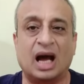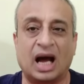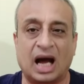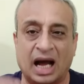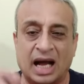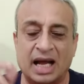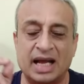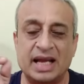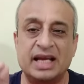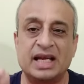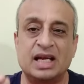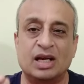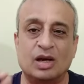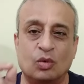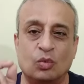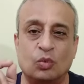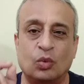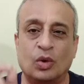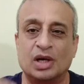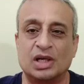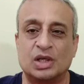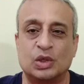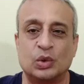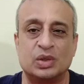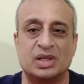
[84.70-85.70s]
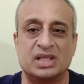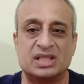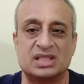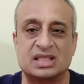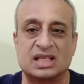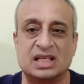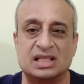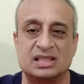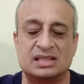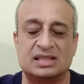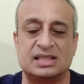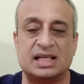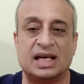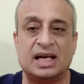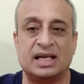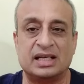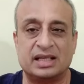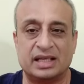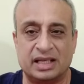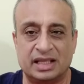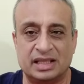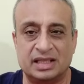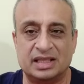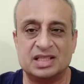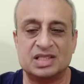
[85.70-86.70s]
I want to discuss that
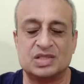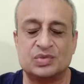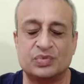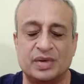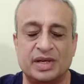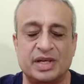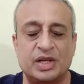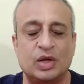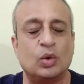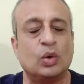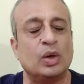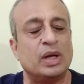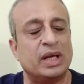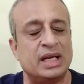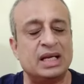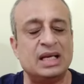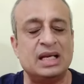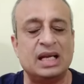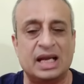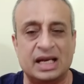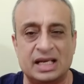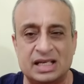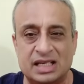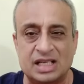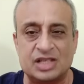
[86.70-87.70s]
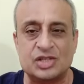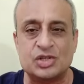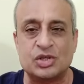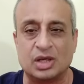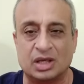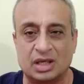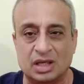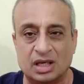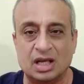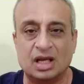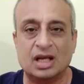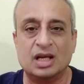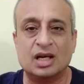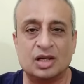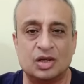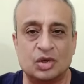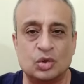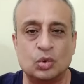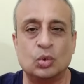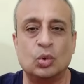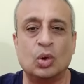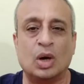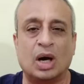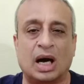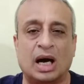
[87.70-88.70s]
in this video. In addition
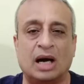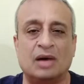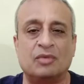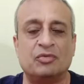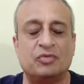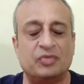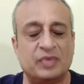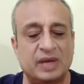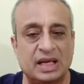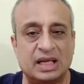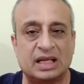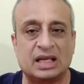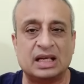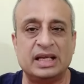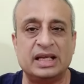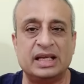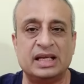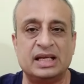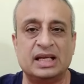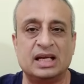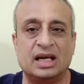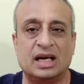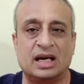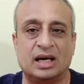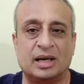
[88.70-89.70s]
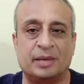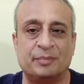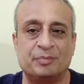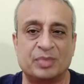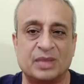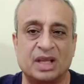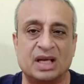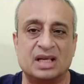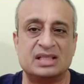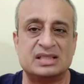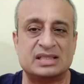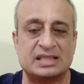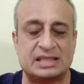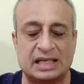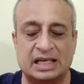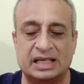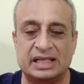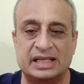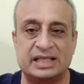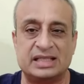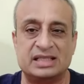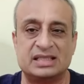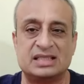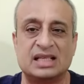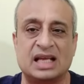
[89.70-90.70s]
to our weekly uh, uh,
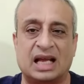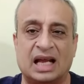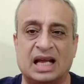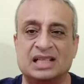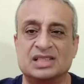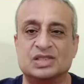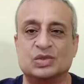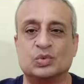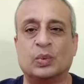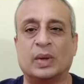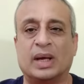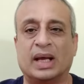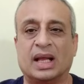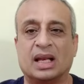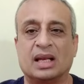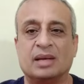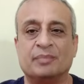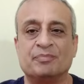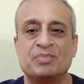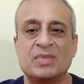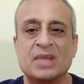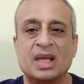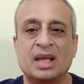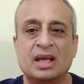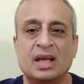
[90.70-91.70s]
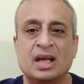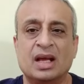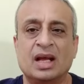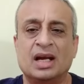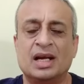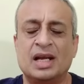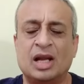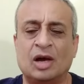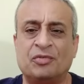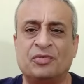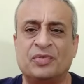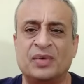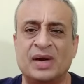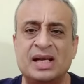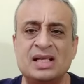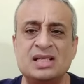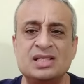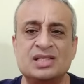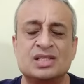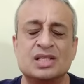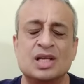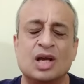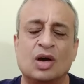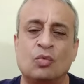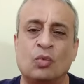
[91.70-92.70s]
studies as well. Now
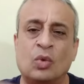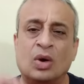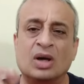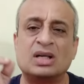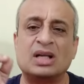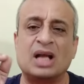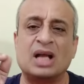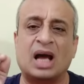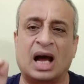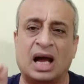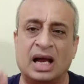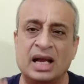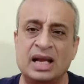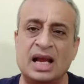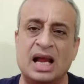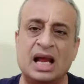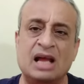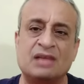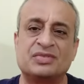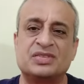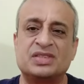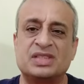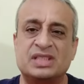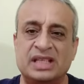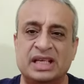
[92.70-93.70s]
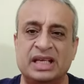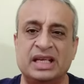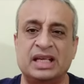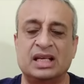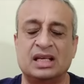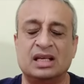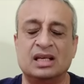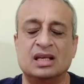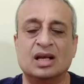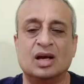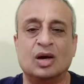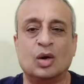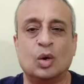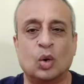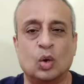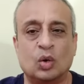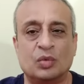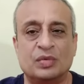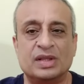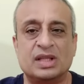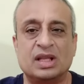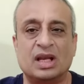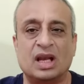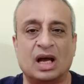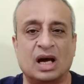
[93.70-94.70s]
friends, what I have seen over
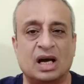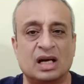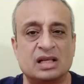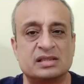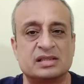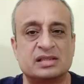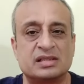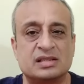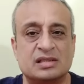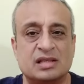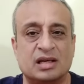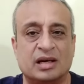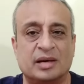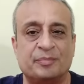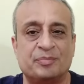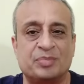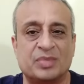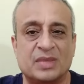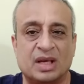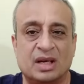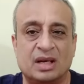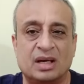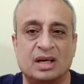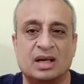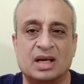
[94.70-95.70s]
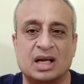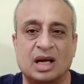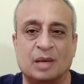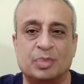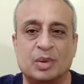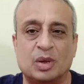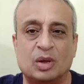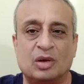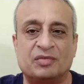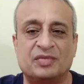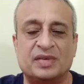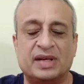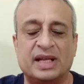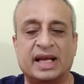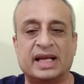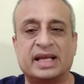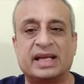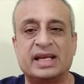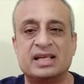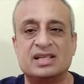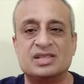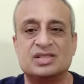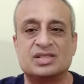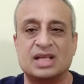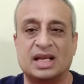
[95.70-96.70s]
the last uh, couple of
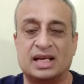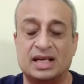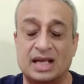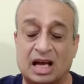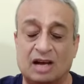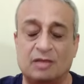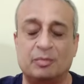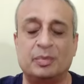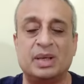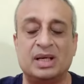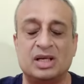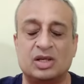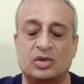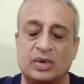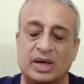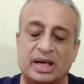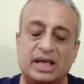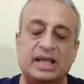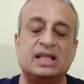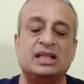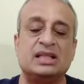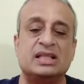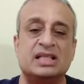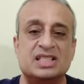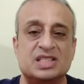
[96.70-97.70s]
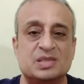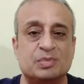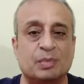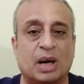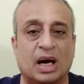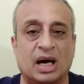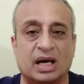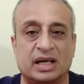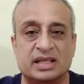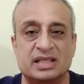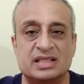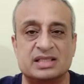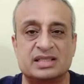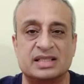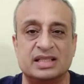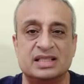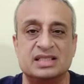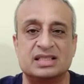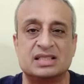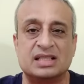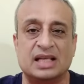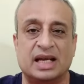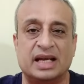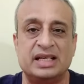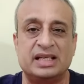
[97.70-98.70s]
decades, and I've been trading these markets
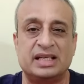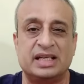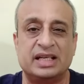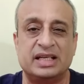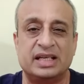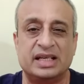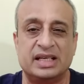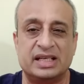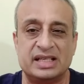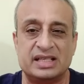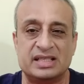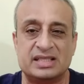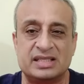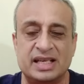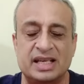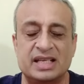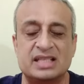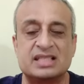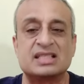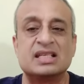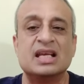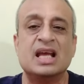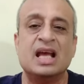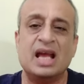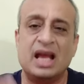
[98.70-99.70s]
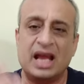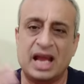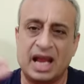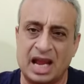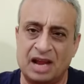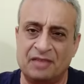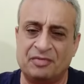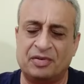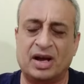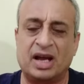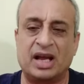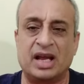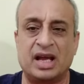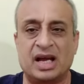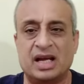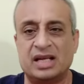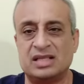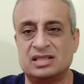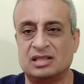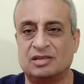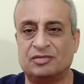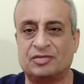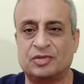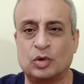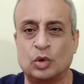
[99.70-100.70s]
since 1986, FIIs
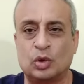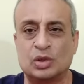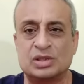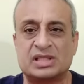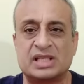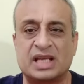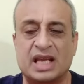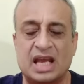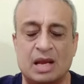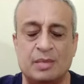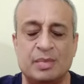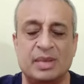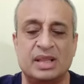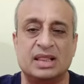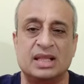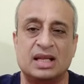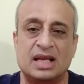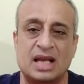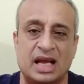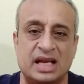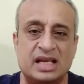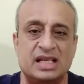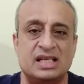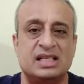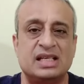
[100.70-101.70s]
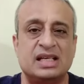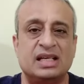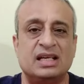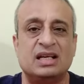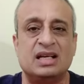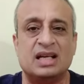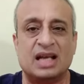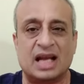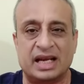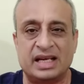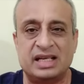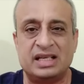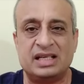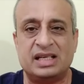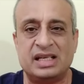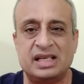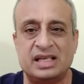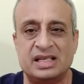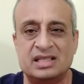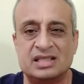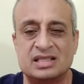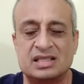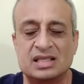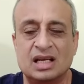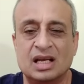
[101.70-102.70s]
of course came in the
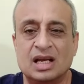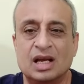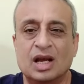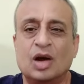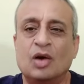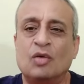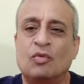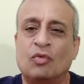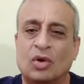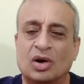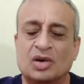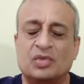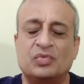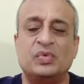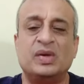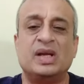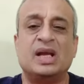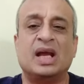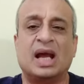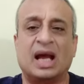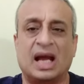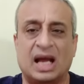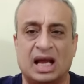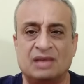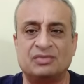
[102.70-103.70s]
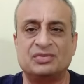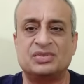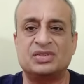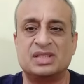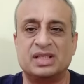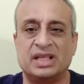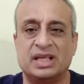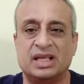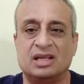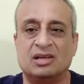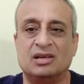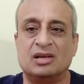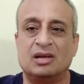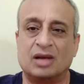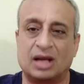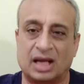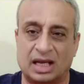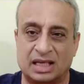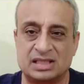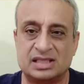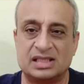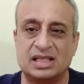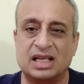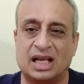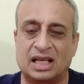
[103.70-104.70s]
1990s, what we have seen
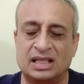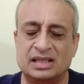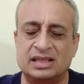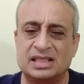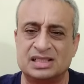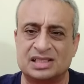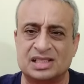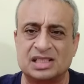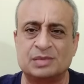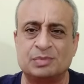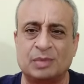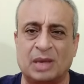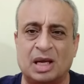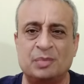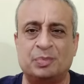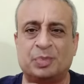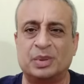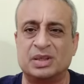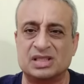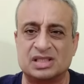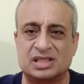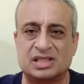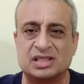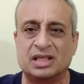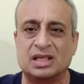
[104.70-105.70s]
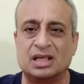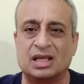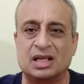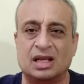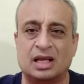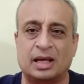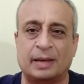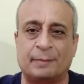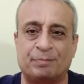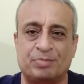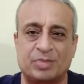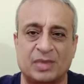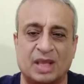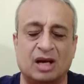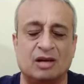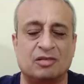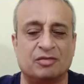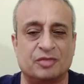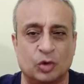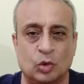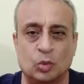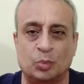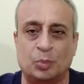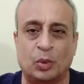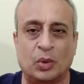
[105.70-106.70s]
as and this is my personal uh, uh,
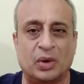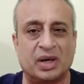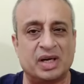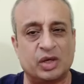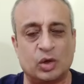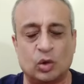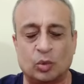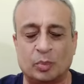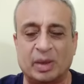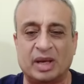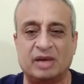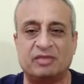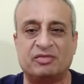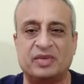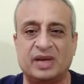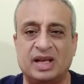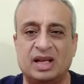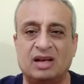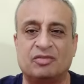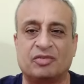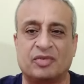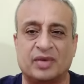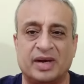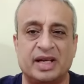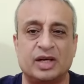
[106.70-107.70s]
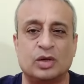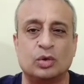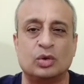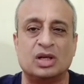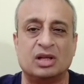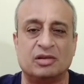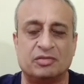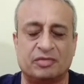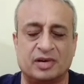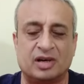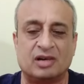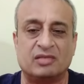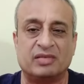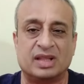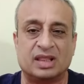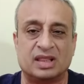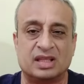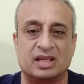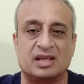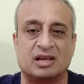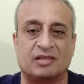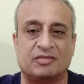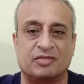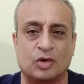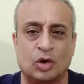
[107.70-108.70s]
viewpoint you may feel free to differ with
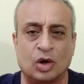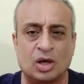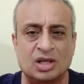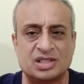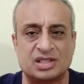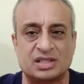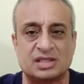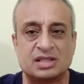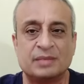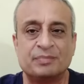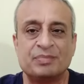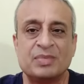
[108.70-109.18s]
it of course